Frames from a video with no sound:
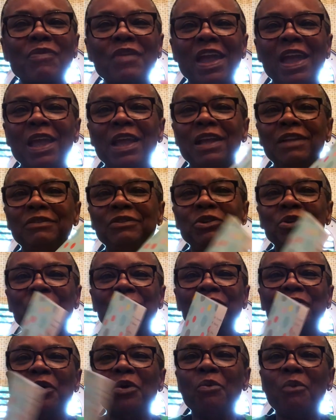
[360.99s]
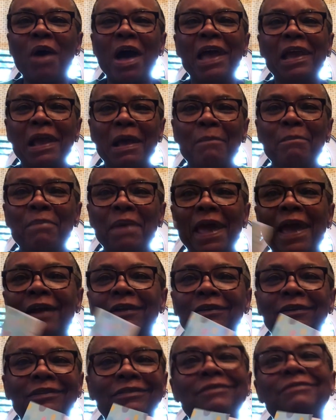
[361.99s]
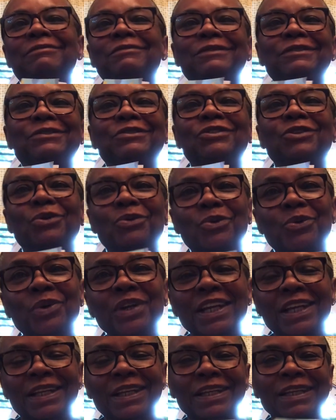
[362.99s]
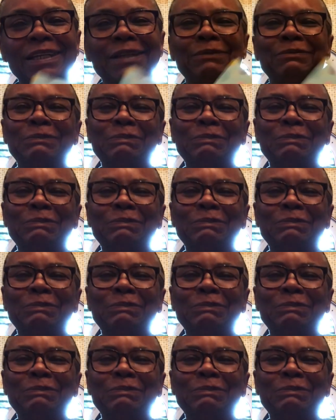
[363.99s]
and you'll know why I'm back so quickly.